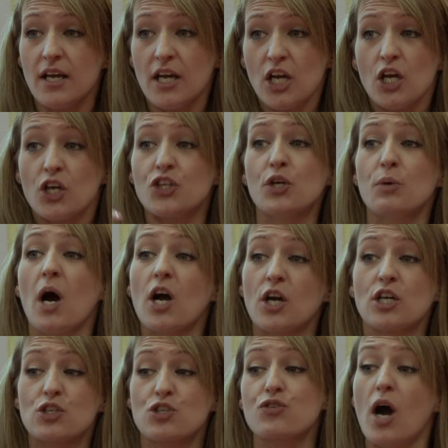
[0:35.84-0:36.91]
to as an
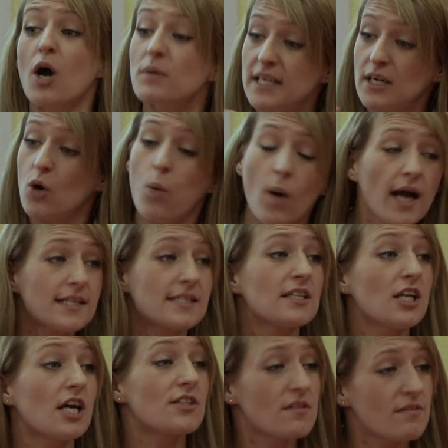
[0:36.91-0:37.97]
adult, but they're
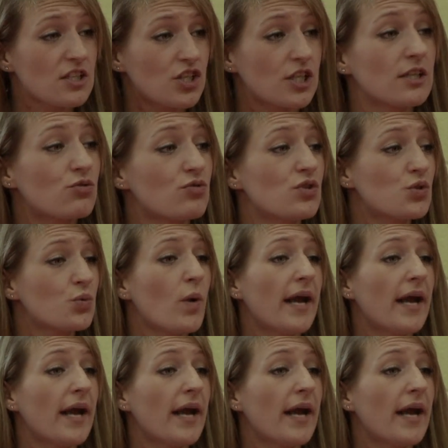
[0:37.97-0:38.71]
also fantastic with the